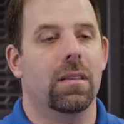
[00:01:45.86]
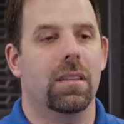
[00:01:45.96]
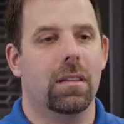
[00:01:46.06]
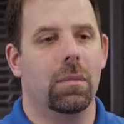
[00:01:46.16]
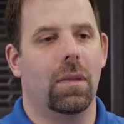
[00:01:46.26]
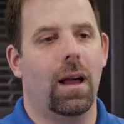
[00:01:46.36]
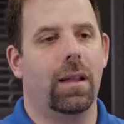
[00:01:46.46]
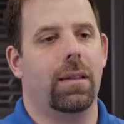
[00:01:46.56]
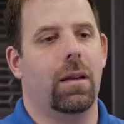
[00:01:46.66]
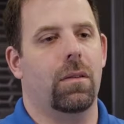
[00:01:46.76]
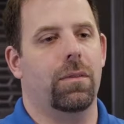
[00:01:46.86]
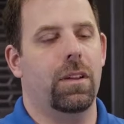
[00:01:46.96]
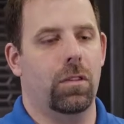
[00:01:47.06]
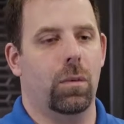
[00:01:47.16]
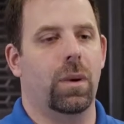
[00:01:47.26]
System lockdown
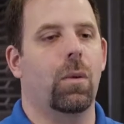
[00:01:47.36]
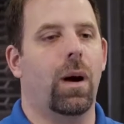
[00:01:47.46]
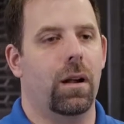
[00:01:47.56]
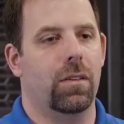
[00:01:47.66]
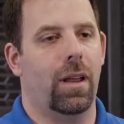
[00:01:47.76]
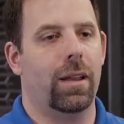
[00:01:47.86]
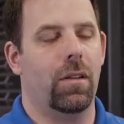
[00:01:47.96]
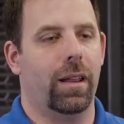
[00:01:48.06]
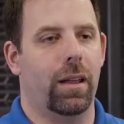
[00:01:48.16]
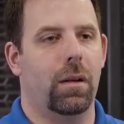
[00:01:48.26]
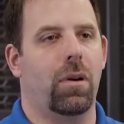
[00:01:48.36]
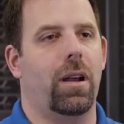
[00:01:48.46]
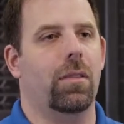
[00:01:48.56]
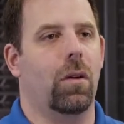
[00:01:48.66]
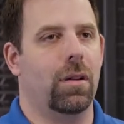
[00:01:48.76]
feature requires iDRAC
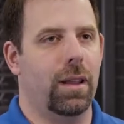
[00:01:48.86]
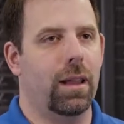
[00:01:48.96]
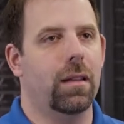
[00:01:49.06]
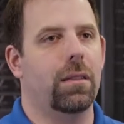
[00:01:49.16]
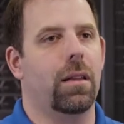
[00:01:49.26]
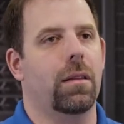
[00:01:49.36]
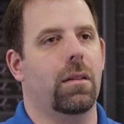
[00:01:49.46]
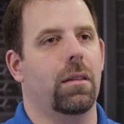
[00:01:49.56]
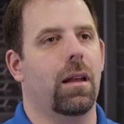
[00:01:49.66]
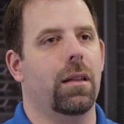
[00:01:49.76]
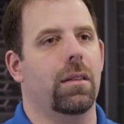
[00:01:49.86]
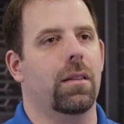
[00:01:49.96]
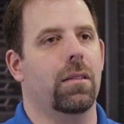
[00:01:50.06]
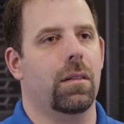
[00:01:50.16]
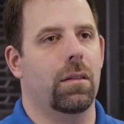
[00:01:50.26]
Enterprise or data center
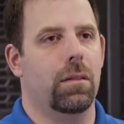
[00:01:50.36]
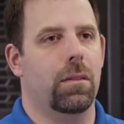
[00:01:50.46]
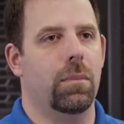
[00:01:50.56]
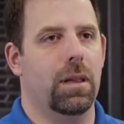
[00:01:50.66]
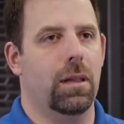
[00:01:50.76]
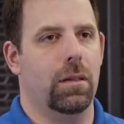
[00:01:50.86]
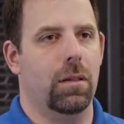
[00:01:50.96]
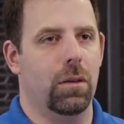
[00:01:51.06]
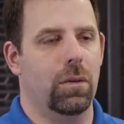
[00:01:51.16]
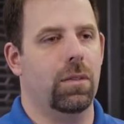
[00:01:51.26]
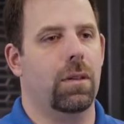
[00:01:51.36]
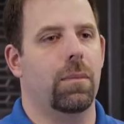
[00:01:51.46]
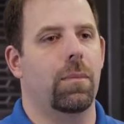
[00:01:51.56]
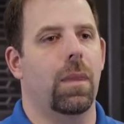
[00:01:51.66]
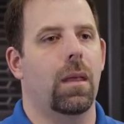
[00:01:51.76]
license to be used.
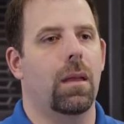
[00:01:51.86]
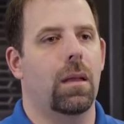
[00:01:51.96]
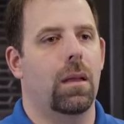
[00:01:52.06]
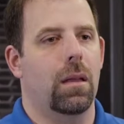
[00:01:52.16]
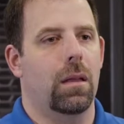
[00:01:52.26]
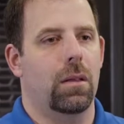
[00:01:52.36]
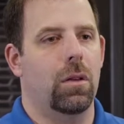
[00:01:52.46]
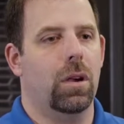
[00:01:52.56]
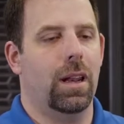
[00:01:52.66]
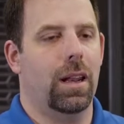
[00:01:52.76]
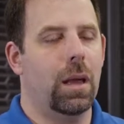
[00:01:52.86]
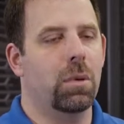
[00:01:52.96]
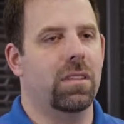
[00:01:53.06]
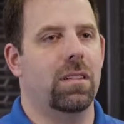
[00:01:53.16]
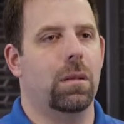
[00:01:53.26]
You can
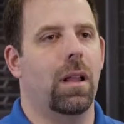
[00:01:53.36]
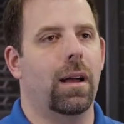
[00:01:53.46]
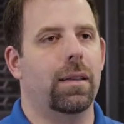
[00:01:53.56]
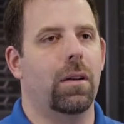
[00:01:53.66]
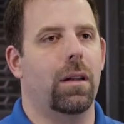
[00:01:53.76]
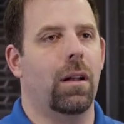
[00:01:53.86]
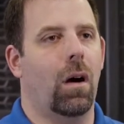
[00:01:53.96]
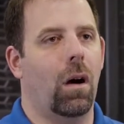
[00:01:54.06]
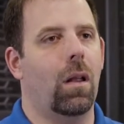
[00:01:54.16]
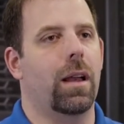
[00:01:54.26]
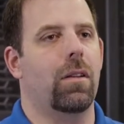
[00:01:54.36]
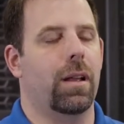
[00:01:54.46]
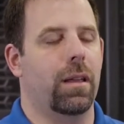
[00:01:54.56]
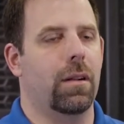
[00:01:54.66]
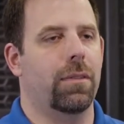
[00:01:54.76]
enable system lockdown in all
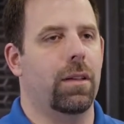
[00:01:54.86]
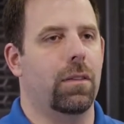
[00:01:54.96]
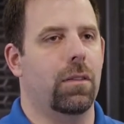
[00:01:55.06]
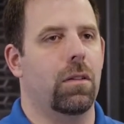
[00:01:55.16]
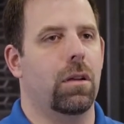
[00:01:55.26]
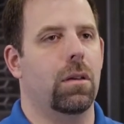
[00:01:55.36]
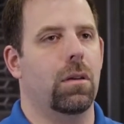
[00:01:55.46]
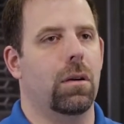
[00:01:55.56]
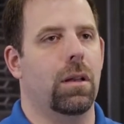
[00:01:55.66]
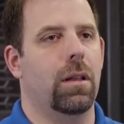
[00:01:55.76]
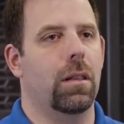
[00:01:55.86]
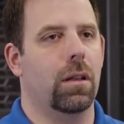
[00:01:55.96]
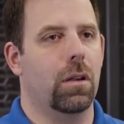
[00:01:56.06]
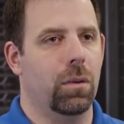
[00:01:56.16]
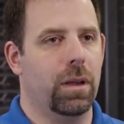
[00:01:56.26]
iDRAC interfaces. You can do it in
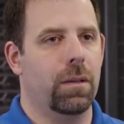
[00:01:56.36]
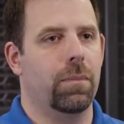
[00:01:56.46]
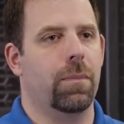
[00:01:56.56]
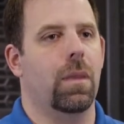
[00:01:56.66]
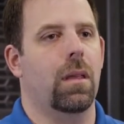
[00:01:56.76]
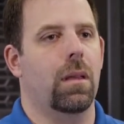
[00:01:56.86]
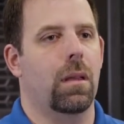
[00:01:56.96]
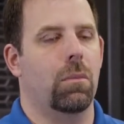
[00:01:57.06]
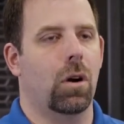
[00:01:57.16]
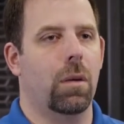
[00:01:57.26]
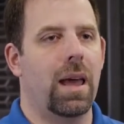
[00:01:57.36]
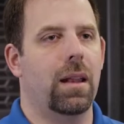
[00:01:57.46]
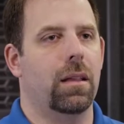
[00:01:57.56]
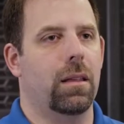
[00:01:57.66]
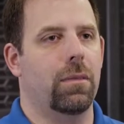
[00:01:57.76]
the GUI,
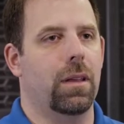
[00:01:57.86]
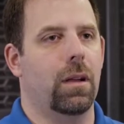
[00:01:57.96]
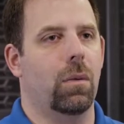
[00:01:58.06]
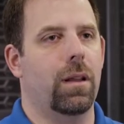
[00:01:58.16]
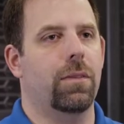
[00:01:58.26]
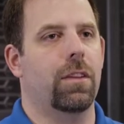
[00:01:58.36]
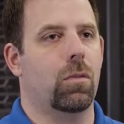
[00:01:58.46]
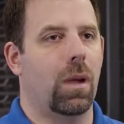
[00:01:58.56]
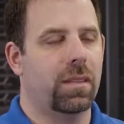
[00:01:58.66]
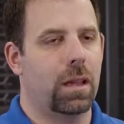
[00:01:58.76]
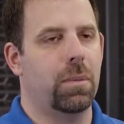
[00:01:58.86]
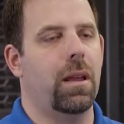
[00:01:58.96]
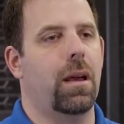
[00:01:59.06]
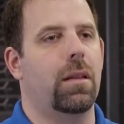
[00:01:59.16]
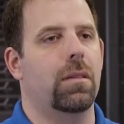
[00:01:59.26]
programmatically via Redfish REST
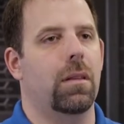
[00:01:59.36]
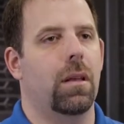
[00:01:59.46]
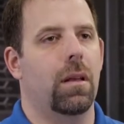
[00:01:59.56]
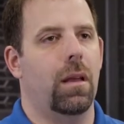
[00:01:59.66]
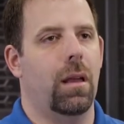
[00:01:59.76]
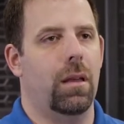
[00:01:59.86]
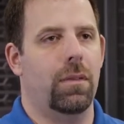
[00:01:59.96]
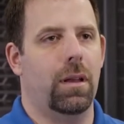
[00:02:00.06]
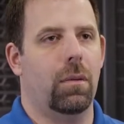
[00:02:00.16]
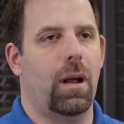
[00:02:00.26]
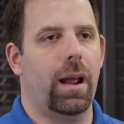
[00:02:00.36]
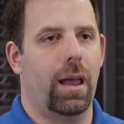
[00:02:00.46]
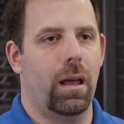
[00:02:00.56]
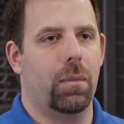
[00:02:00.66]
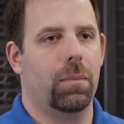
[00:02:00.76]
APIs, and via
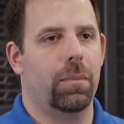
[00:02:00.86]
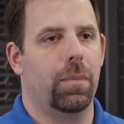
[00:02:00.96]
RACADM.